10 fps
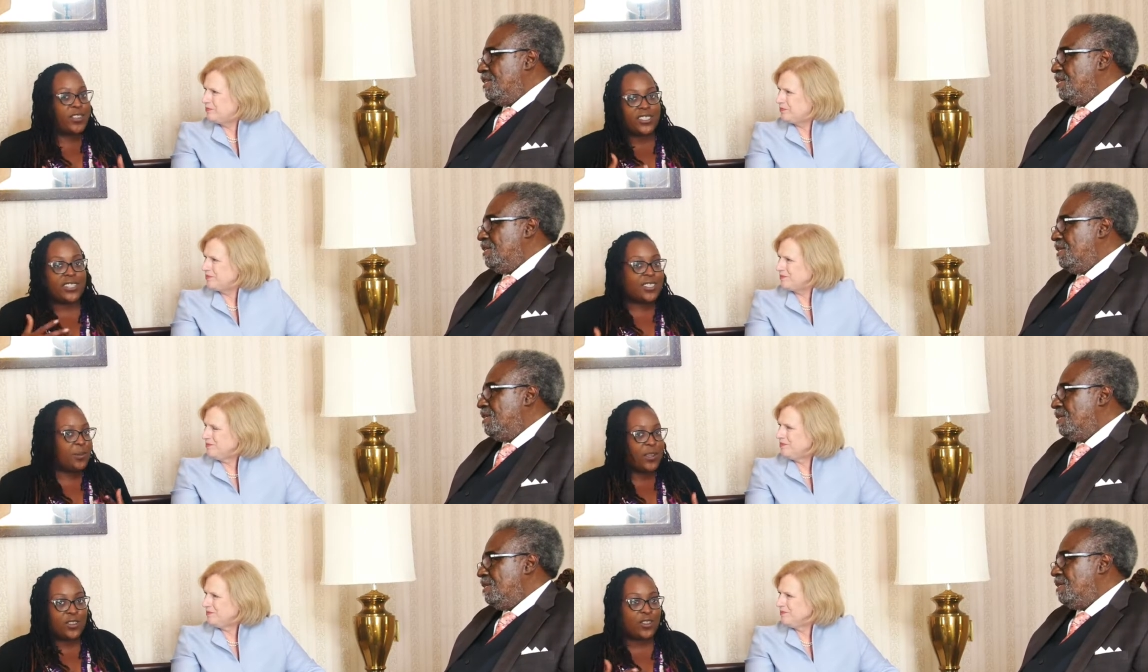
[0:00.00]
Speaker 1: your
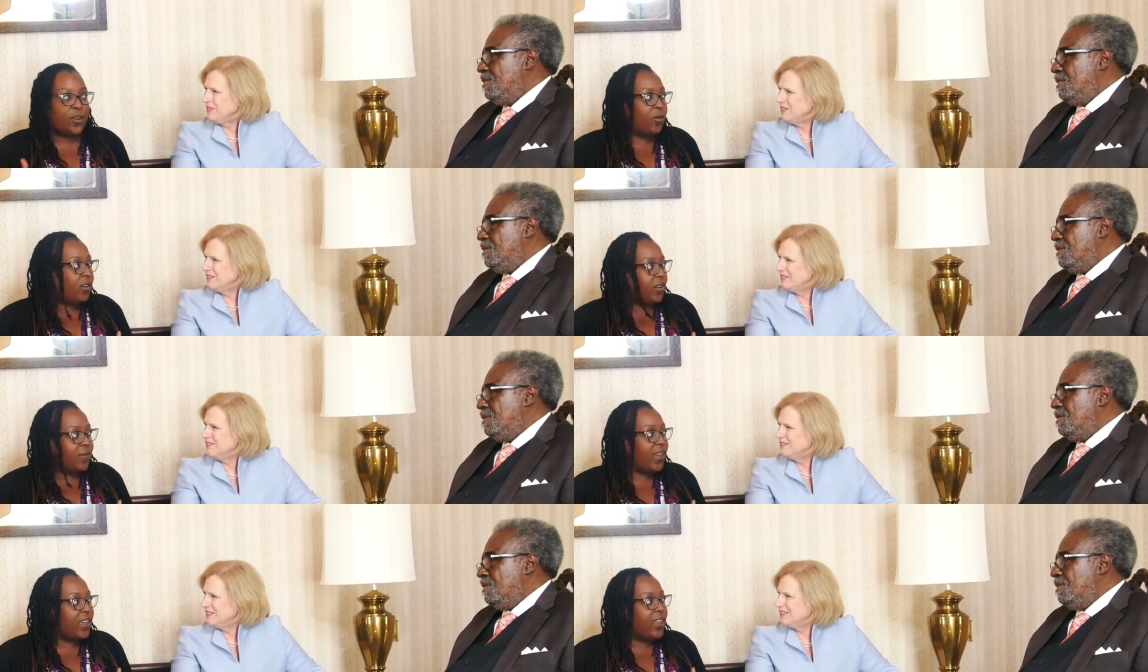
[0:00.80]
sentiments don't
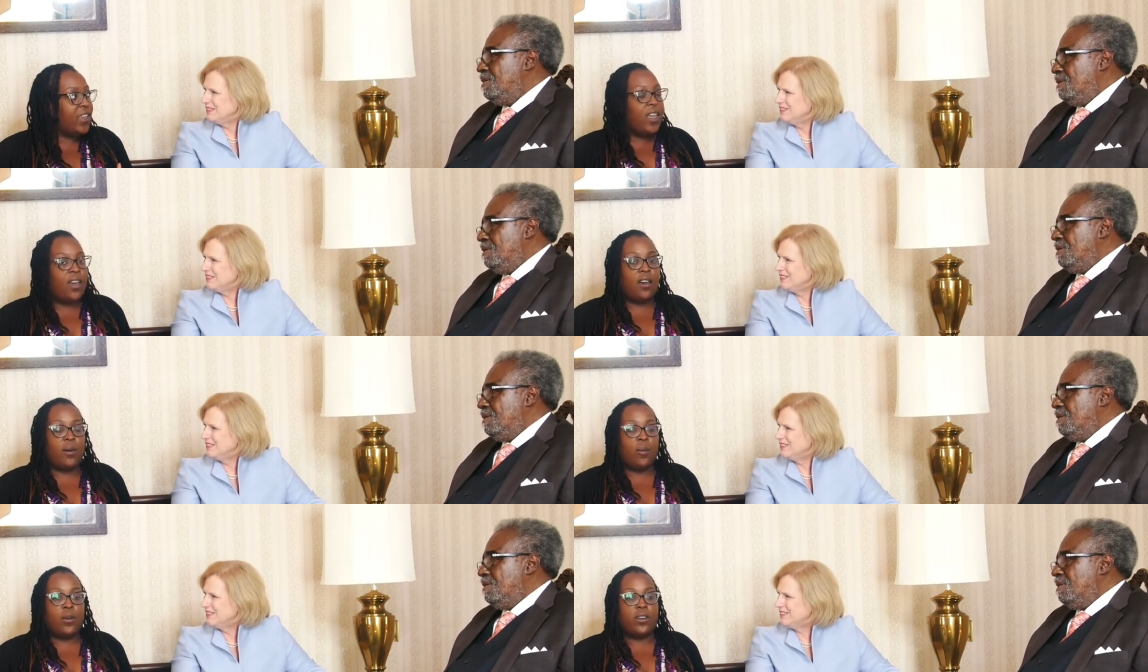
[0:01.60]
convey
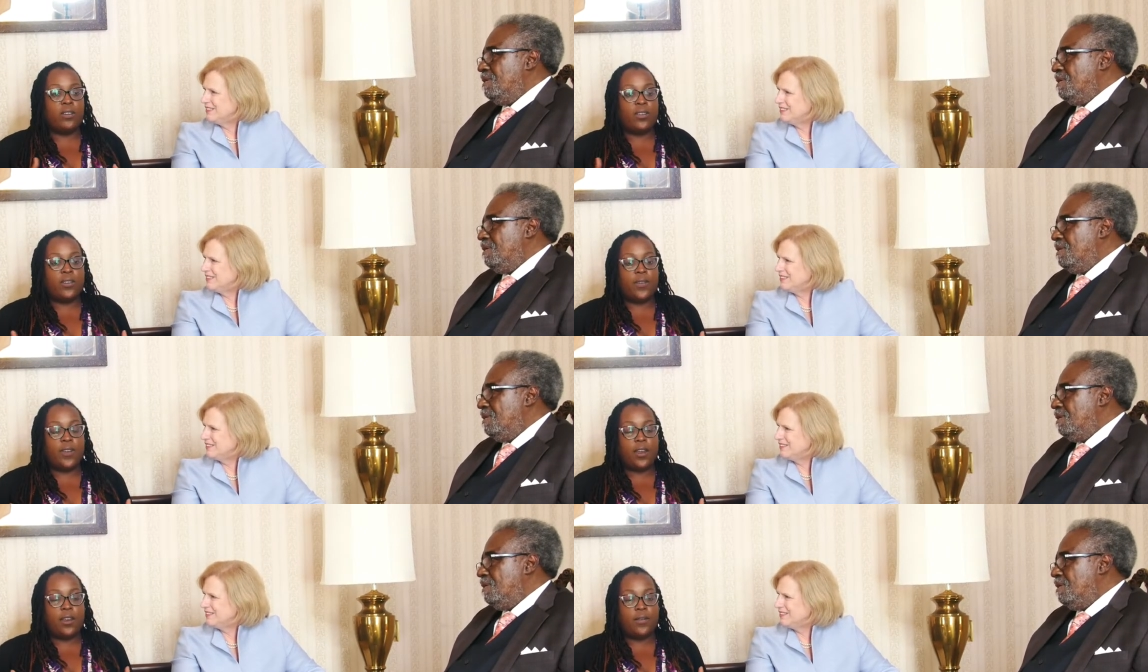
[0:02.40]
um, one of the
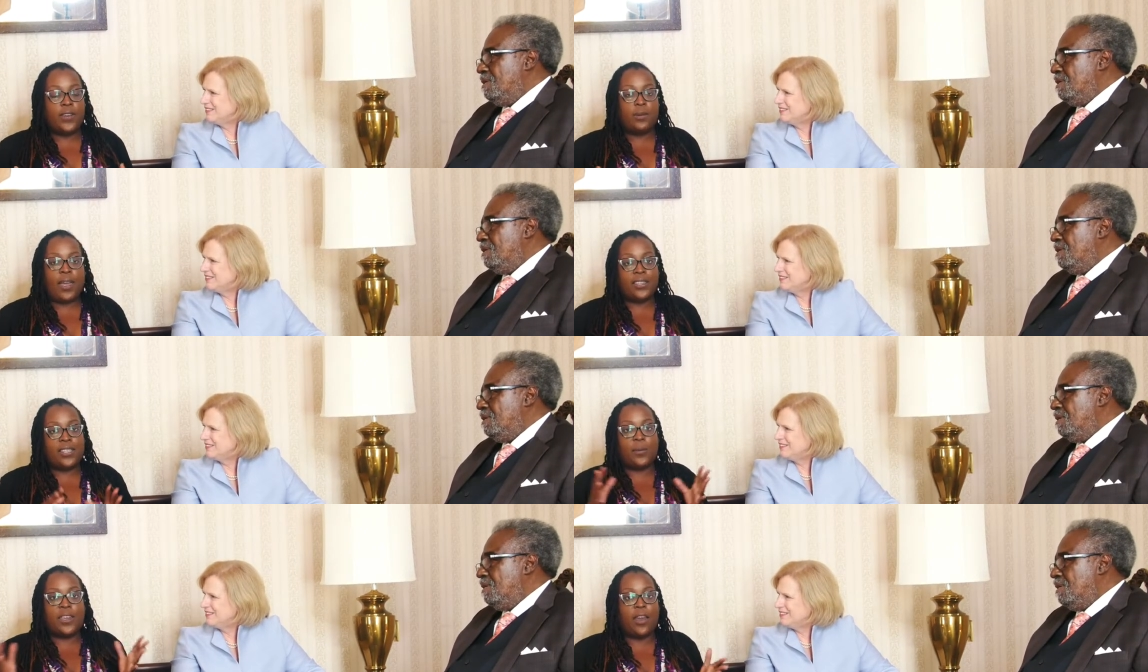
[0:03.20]
uh, feedbacks
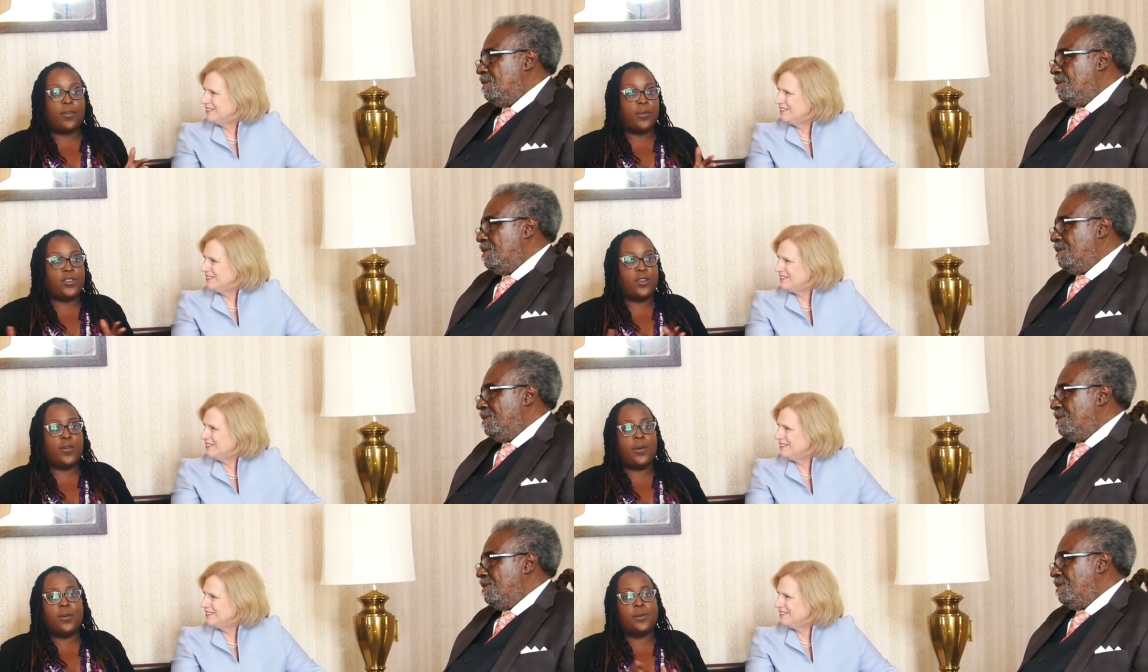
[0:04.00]
that we got from the
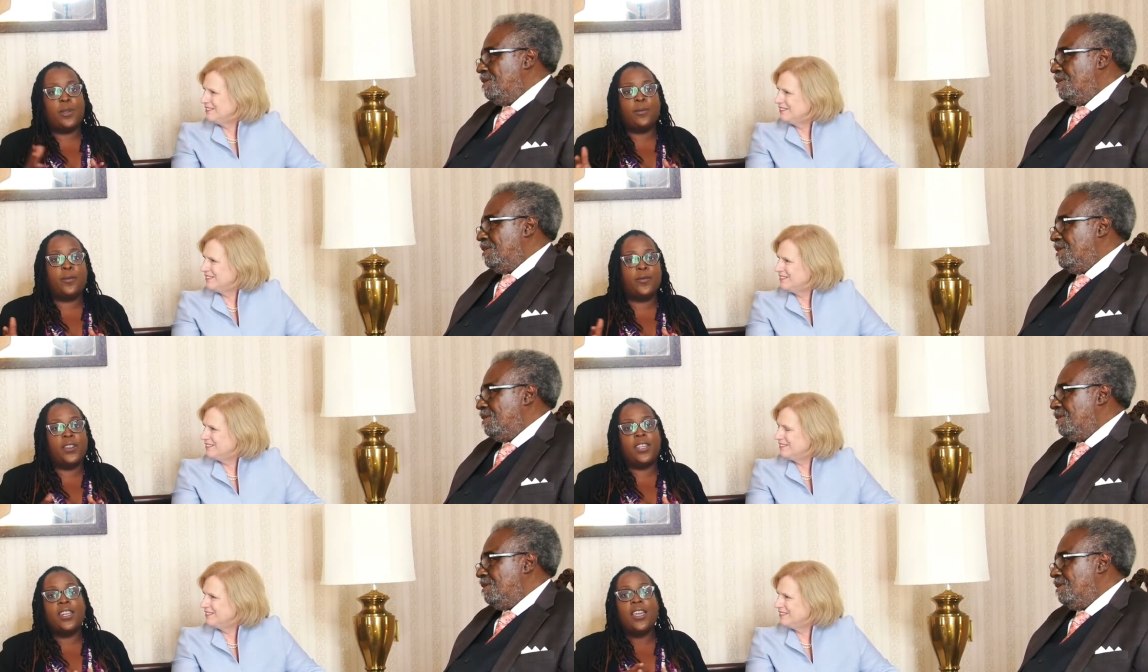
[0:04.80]
survey was people
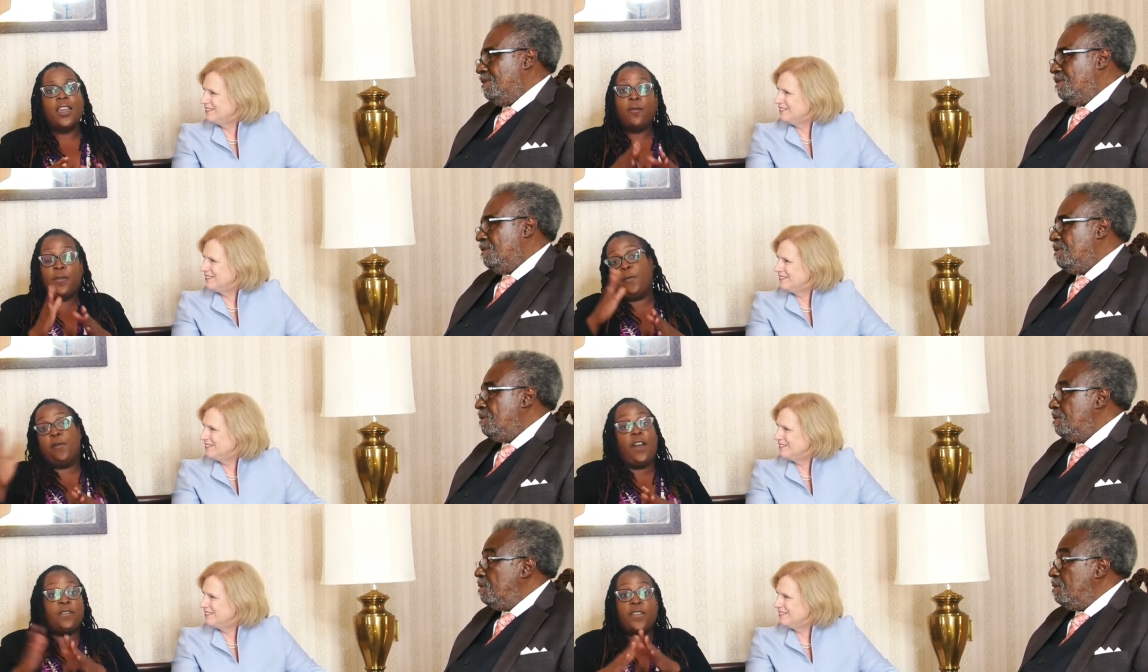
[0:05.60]
feeling a